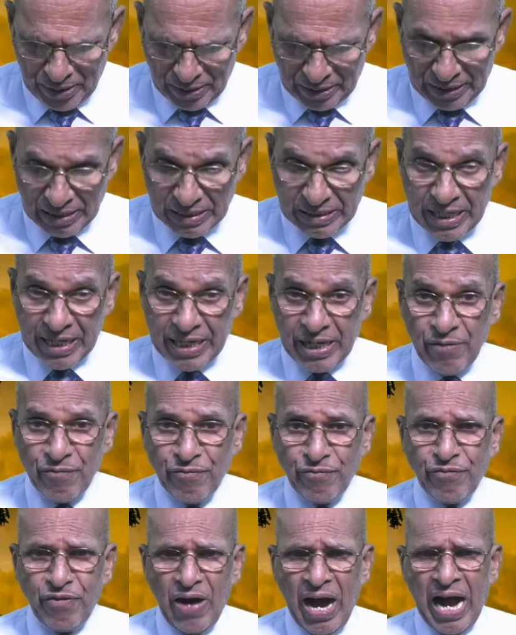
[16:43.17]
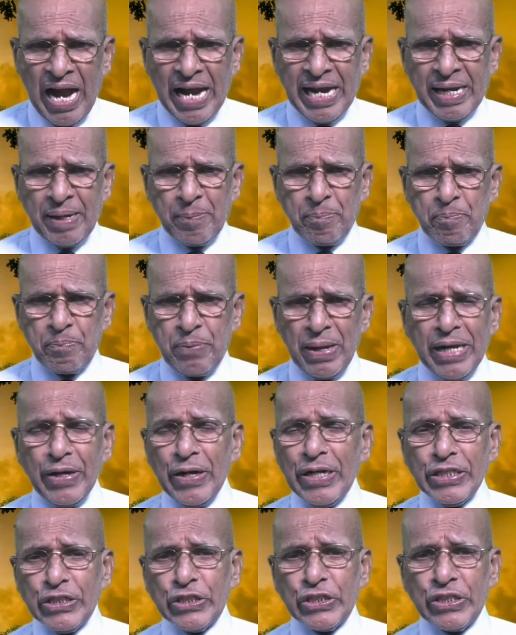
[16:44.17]
She said, if I
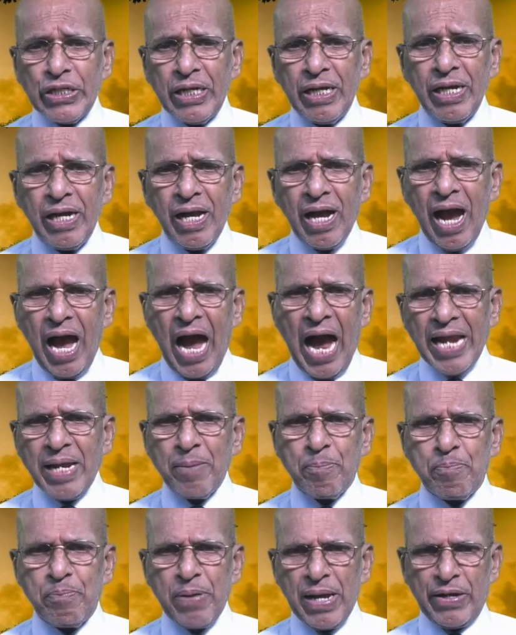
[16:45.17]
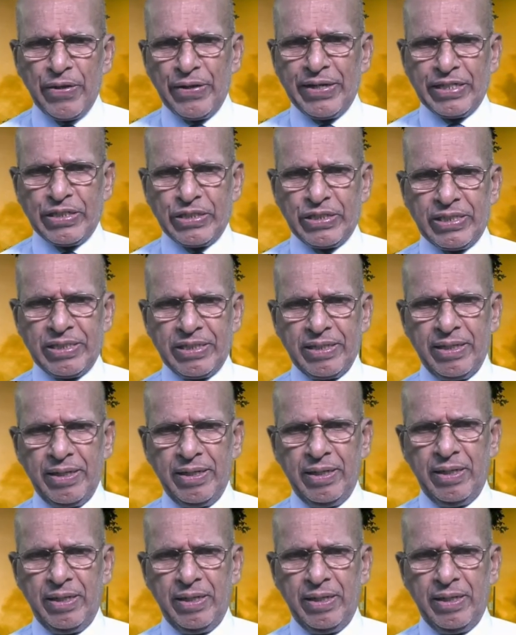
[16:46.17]
perish, I perish.